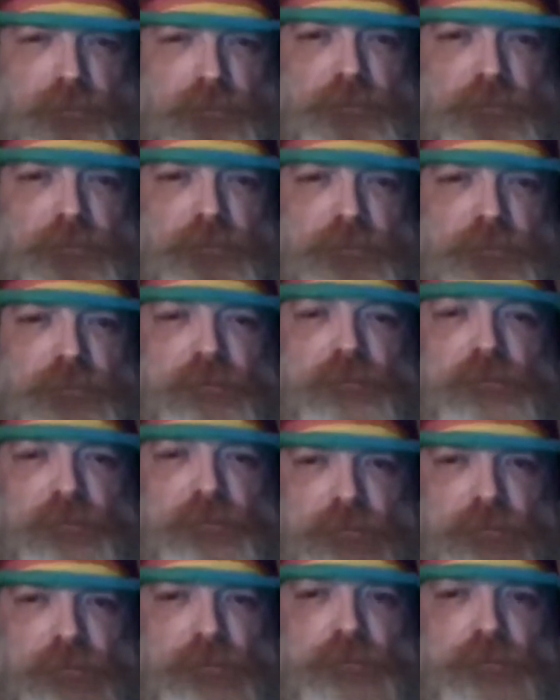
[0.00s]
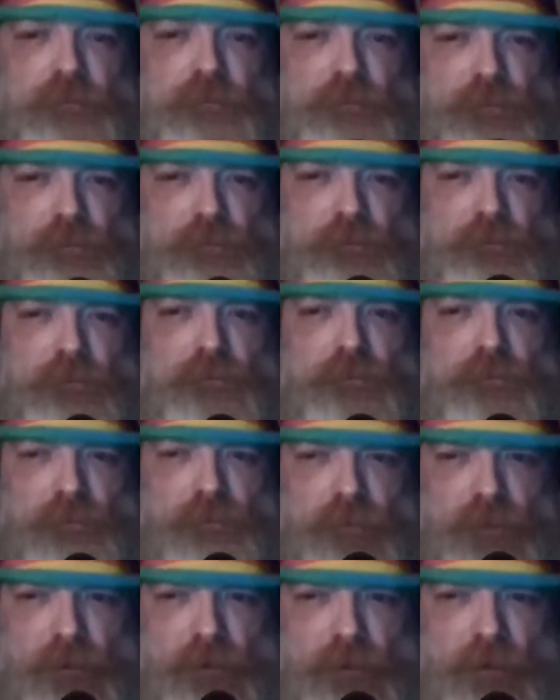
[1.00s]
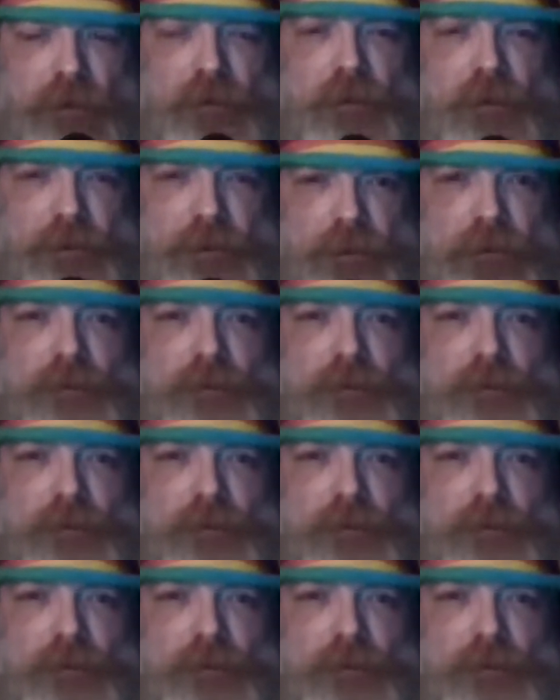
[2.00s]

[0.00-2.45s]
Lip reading: well known for his crop circle anyway, his